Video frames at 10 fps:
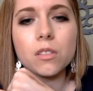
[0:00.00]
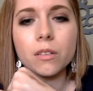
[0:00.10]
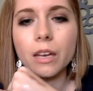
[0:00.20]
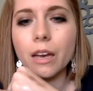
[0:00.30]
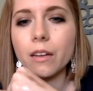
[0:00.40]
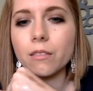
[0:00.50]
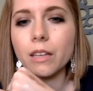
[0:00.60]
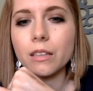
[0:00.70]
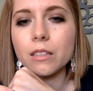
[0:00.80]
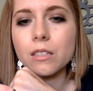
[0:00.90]
so again,
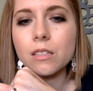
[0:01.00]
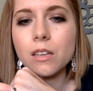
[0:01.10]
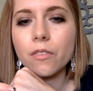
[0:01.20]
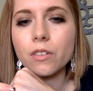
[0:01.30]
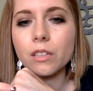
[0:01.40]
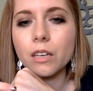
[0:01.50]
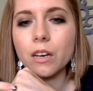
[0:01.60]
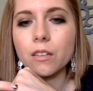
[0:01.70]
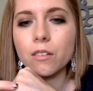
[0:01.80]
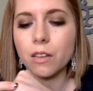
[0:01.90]
like this is definitely a
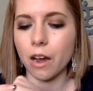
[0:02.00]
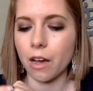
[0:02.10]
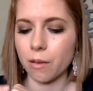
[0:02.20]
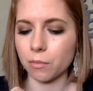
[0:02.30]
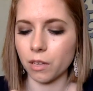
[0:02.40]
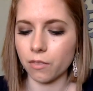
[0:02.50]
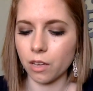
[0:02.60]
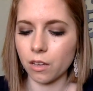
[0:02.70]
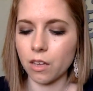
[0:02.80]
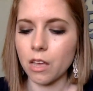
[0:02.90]
color that I am
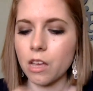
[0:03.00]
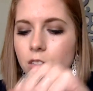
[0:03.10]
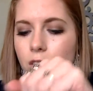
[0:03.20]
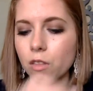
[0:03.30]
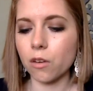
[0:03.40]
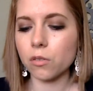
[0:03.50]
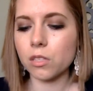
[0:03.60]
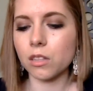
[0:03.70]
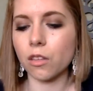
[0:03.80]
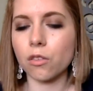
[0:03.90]
loving. So
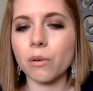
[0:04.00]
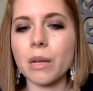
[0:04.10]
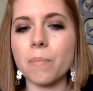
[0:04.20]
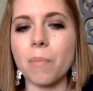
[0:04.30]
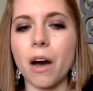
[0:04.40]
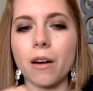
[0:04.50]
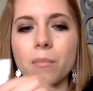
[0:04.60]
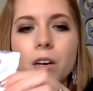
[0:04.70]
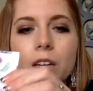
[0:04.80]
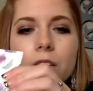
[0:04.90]
the three
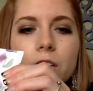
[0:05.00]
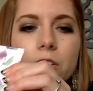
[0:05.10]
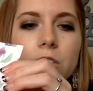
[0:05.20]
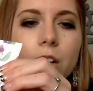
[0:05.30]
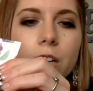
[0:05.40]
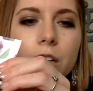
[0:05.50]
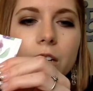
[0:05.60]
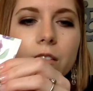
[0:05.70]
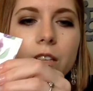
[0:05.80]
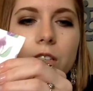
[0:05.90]
bottom colors on
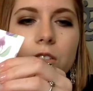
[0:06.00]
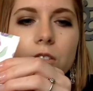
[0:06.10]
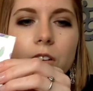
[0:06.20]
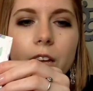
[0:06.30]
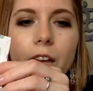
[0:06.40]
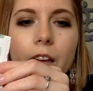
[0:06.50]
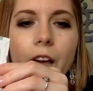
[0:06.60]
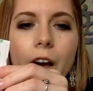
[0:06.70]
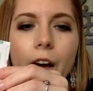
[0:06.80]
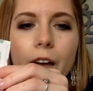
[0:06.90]
here, these three,
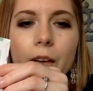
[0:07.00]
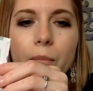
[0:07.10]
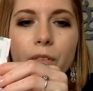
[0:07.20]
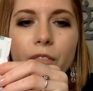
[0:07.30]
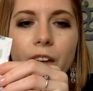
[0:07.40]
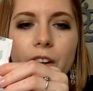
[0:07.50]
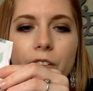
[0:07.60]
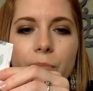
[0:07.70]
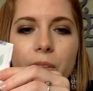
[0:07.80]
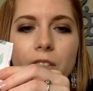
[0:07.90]
I am a fan
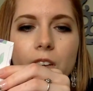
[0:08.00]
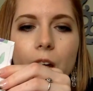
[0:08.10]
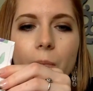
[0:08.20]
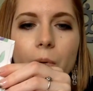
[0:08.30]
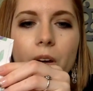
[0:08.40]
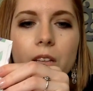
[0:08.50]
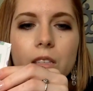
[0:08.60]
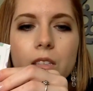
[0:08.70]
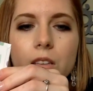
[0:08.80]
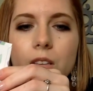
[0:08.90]
of. But the top
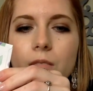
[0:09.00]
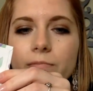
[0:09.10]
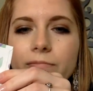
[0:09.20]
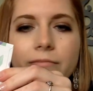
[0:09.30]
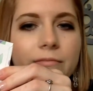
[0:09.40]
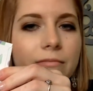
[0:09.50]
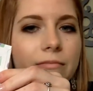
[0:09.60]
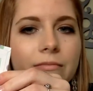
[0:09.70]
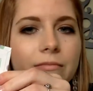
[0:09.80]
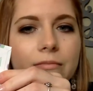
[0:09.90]
ones,
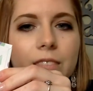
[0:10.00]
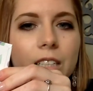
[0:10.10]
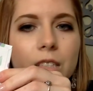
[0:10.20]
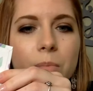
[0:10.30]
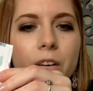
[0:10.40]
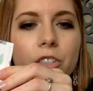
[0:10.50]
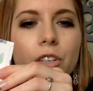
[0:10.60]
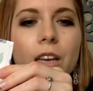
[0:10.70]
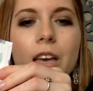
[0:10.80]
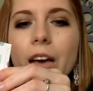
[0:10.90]
not as much.
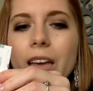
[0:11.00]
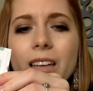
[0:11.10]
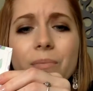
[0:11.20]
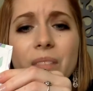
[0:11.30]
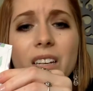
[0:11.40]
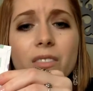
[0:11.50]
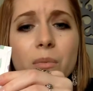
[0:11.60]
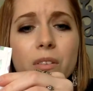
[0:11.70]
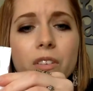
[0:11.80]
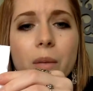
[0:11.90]
Again, none of
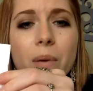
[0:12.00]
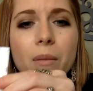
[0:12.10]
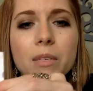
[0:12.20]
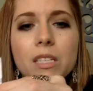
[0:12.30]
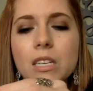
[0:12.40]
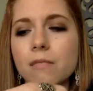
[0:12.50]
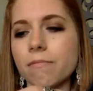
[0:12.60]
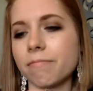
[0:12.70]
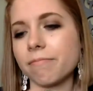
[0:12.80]
them are very pigmented.